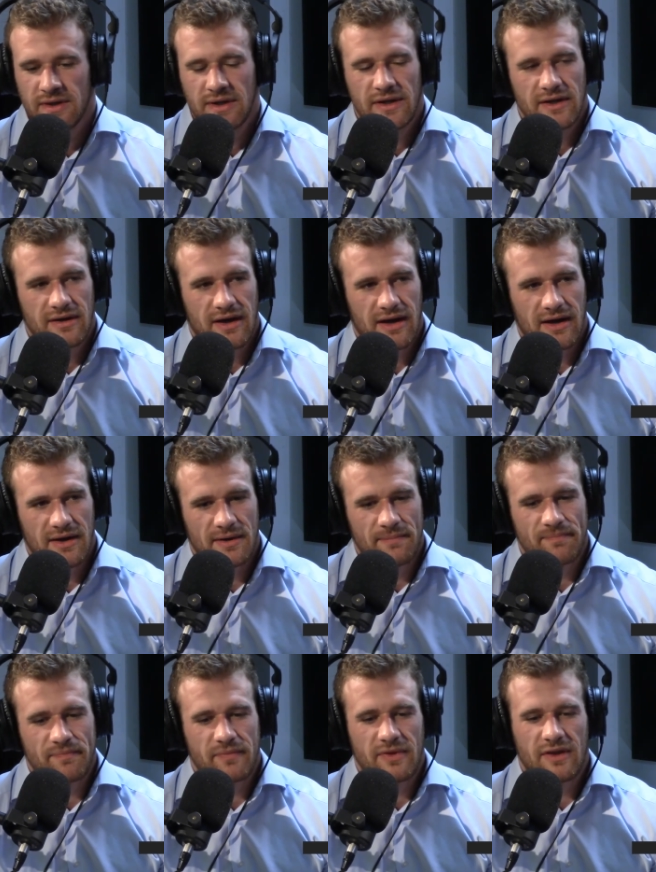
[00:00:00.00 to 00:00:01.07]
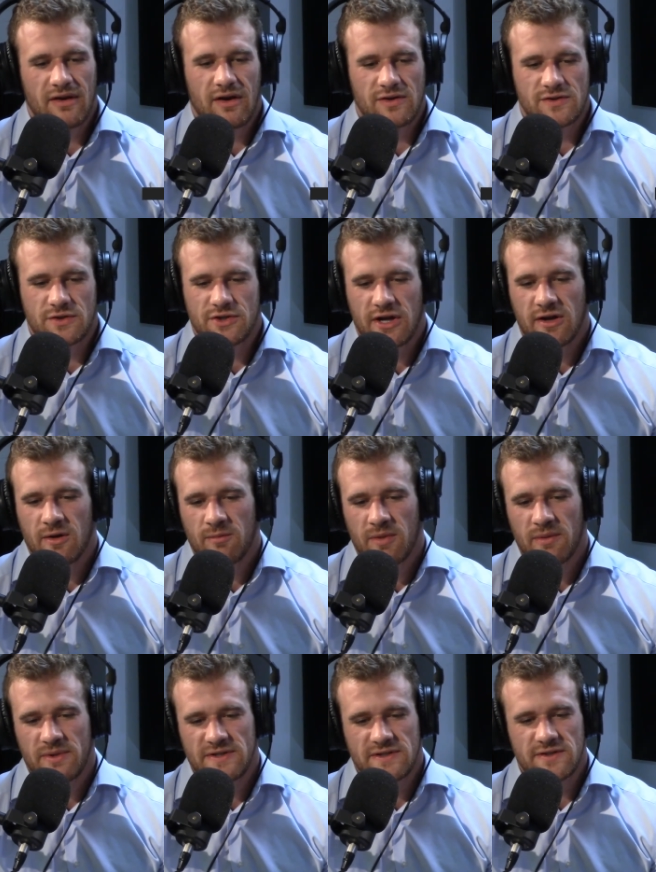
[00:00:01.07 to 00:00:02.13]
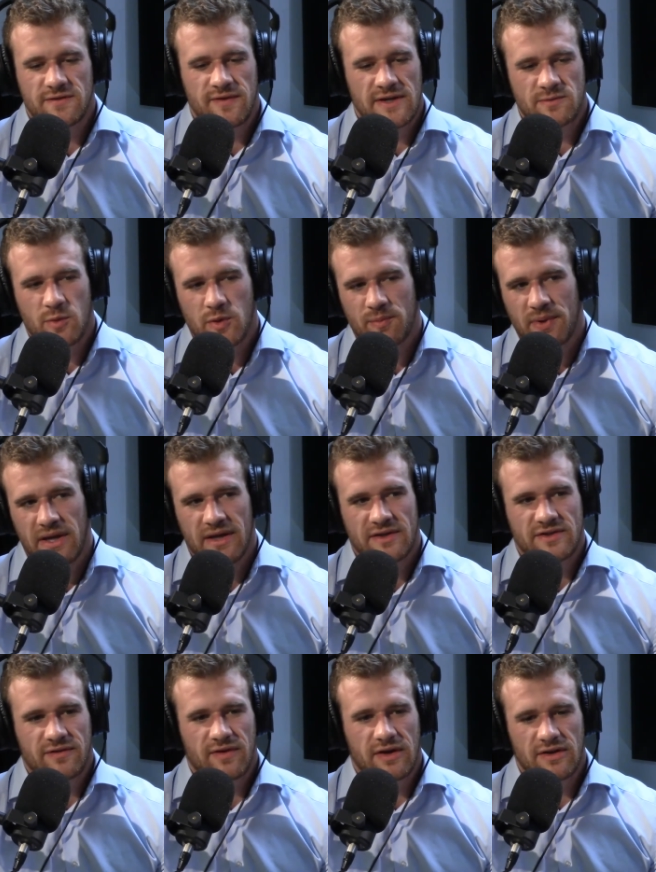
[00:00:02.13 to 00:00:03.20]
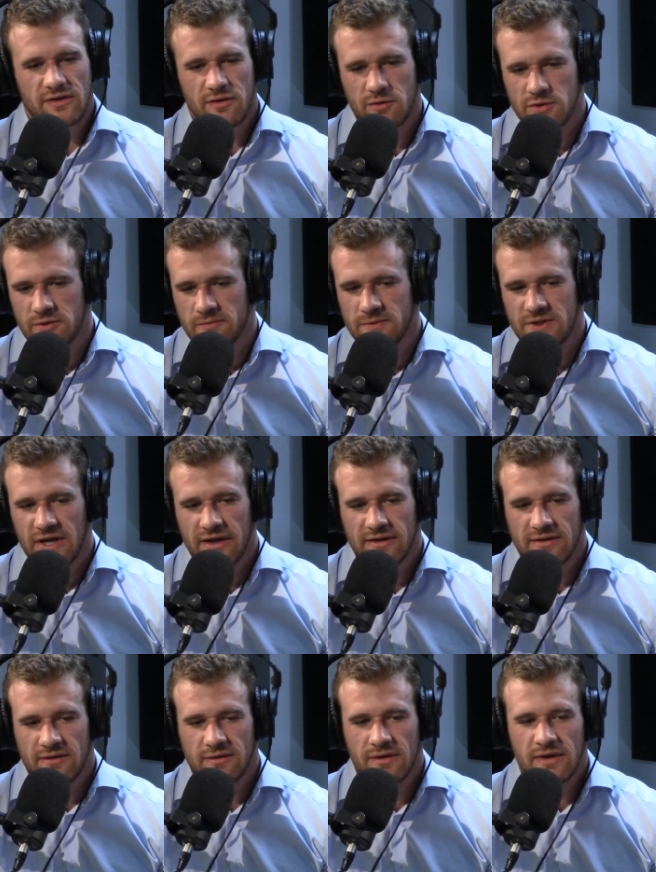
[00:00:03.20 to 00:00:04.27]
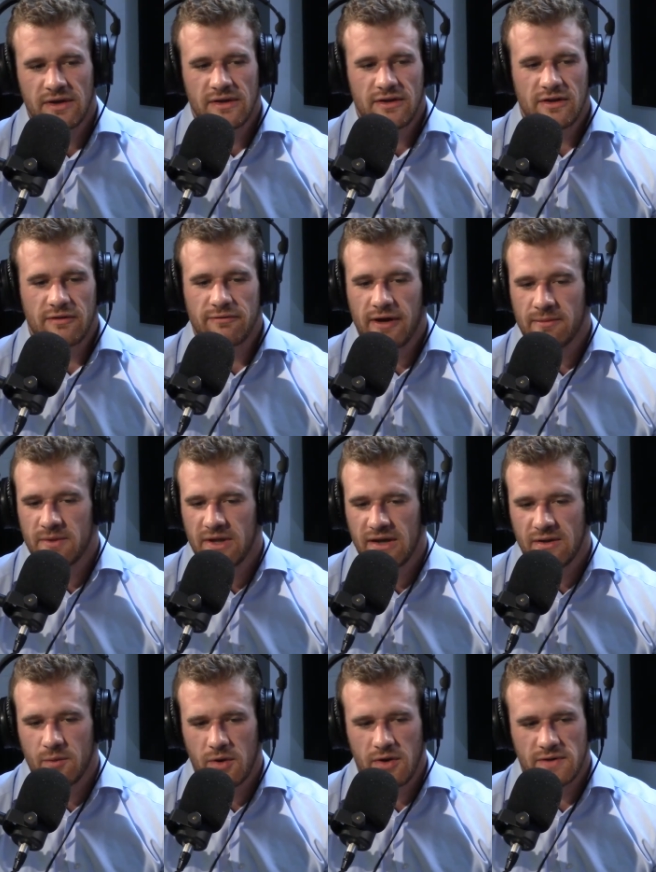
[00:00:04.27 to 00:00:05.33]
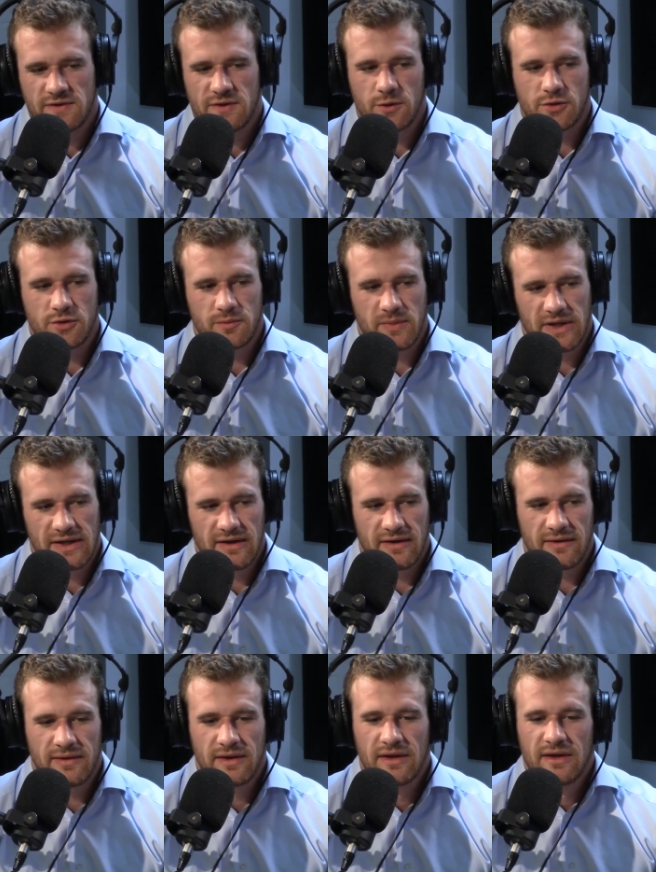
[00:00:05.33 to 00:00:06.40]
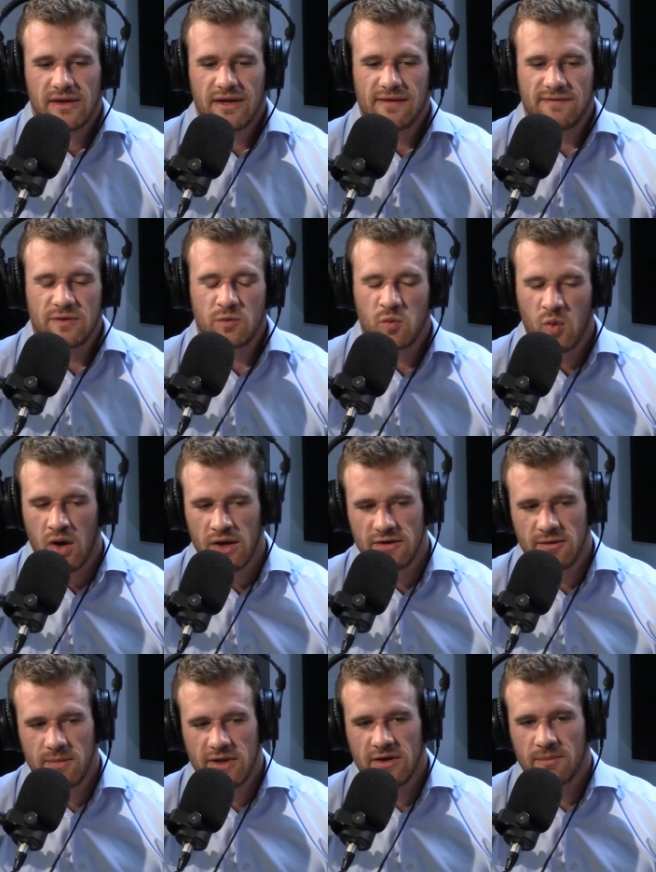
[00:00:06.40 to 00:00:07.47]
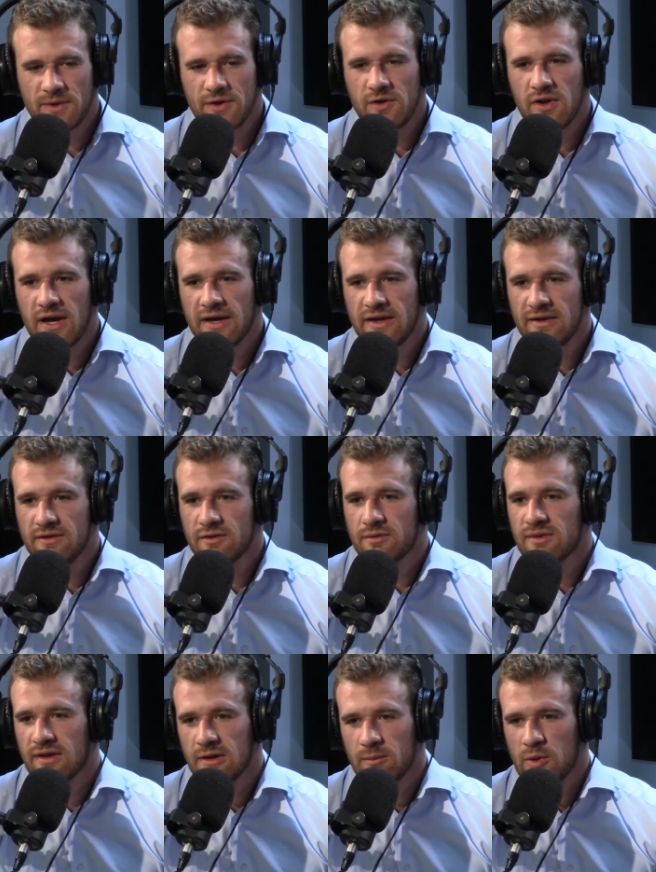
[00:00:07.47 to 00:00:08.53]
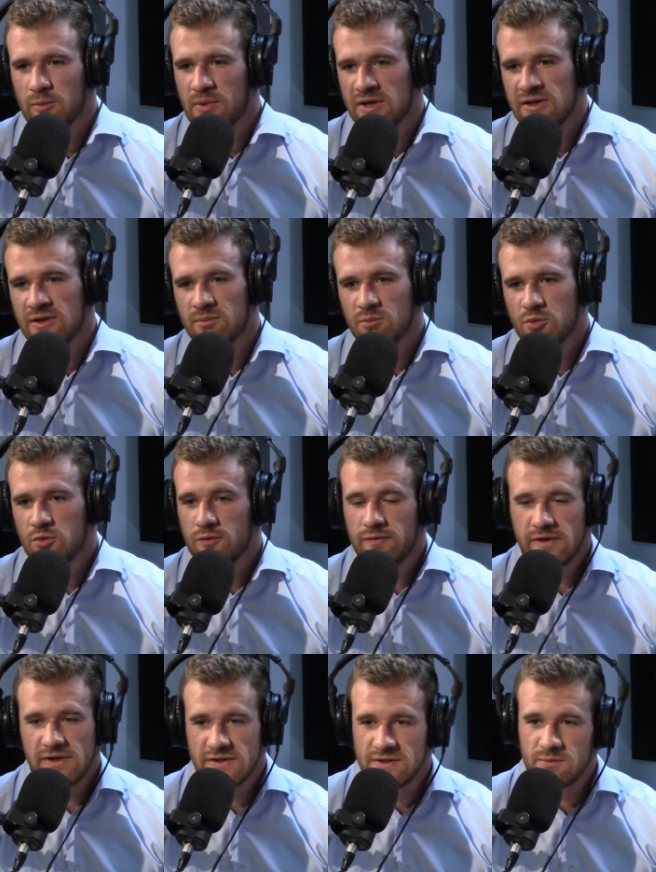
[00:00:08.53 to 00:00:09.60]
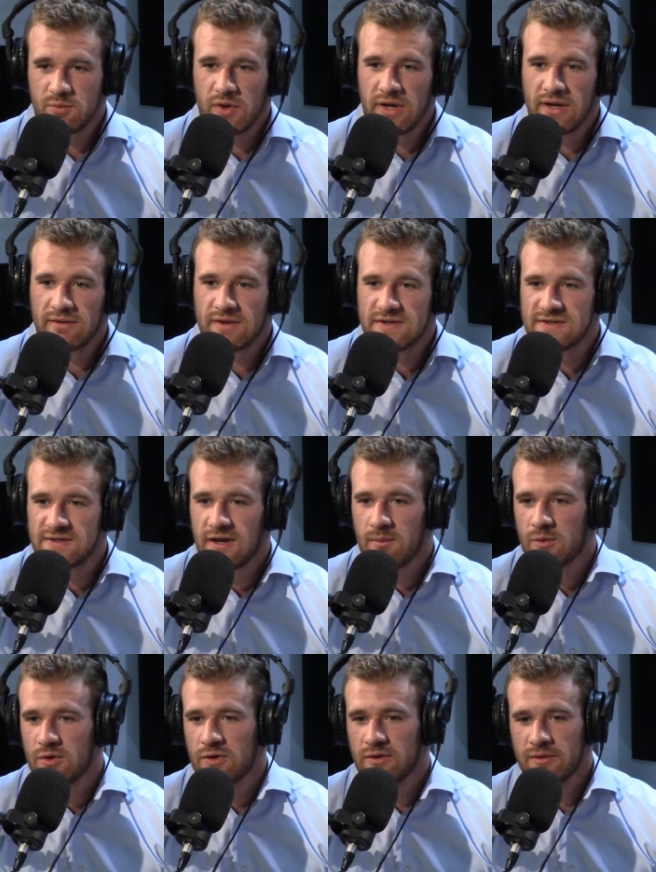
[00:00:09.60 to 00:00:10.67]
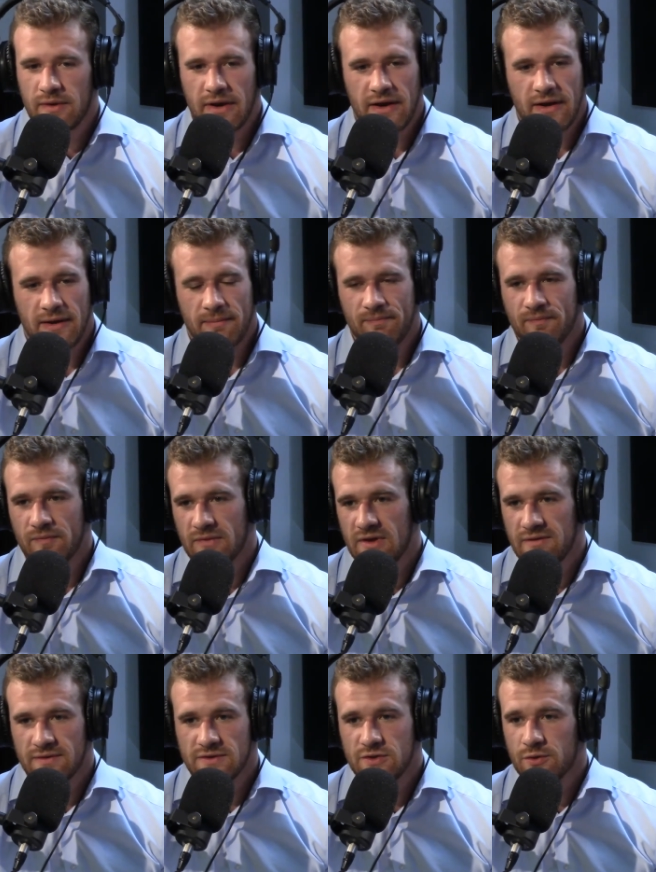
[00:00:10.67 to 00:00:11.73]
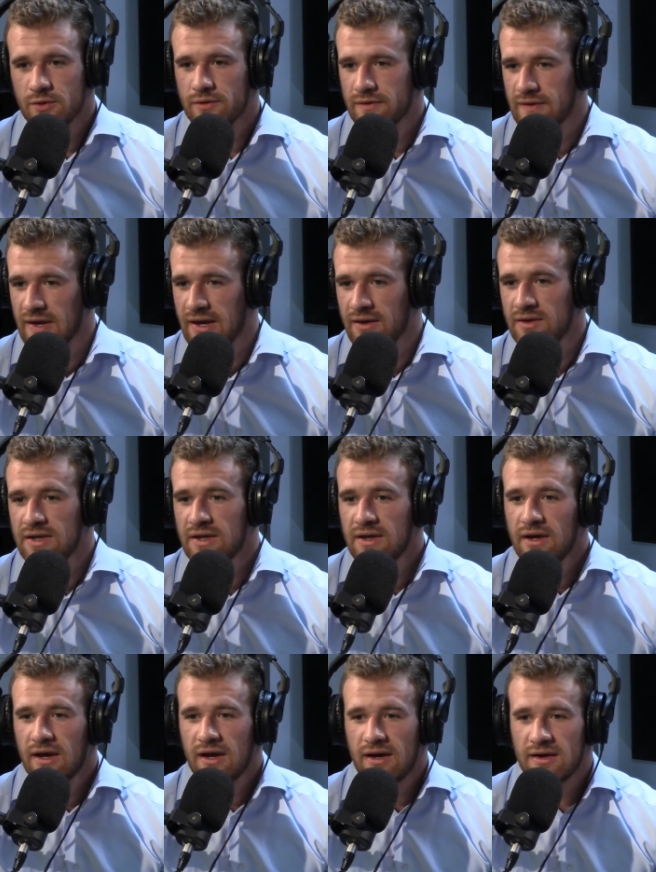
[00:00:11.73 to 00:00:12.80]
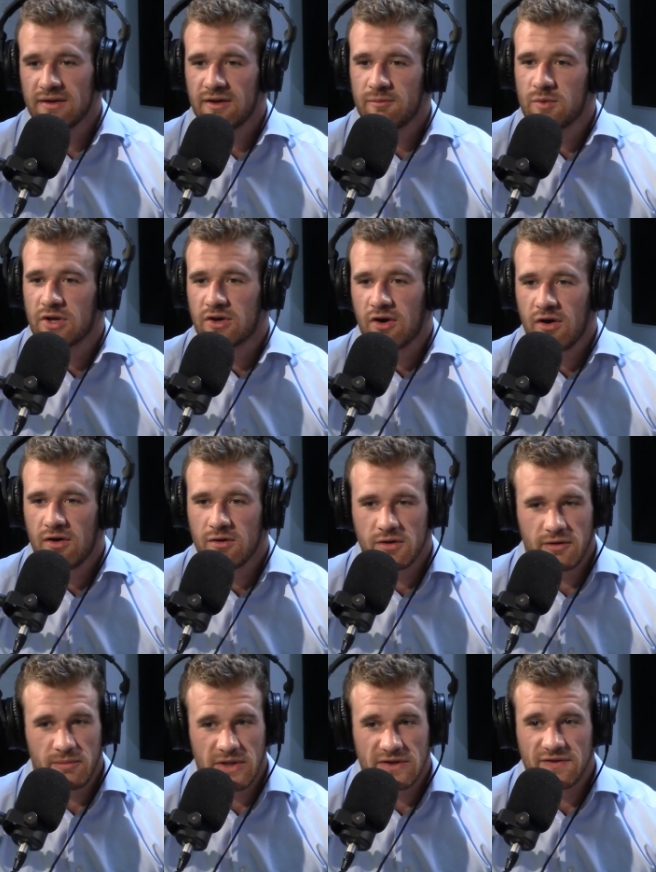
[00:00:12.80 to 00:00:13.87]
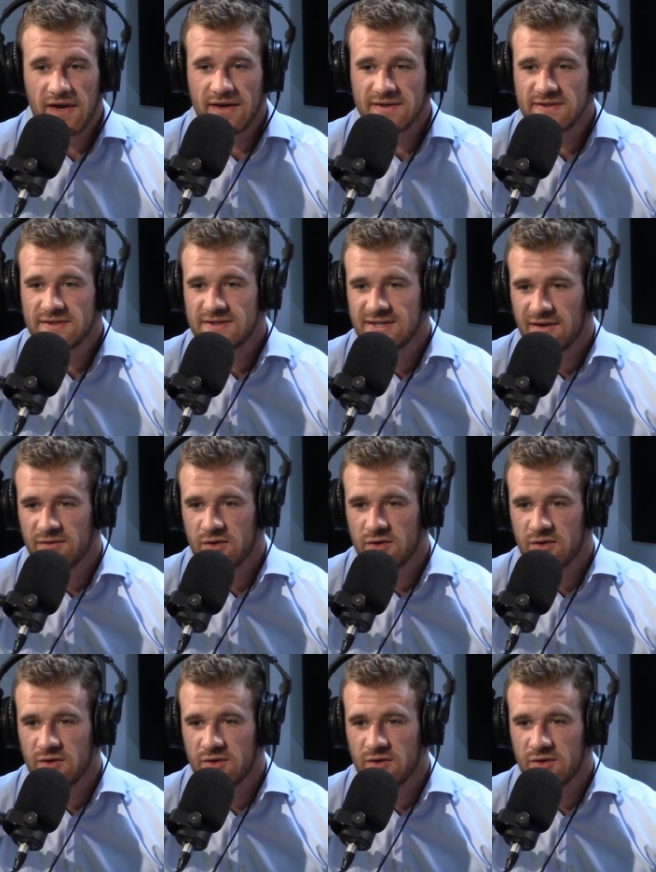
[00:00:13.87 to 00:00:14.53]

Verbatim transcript: Um, also check out my business Facebook page. I've got a YouTube channel. You can find me anywhere on social media. If you want to become a client, you're thinking about making a move this spring, this summer, um, even sooner than that, uh, give me a call or give me a text, seven oh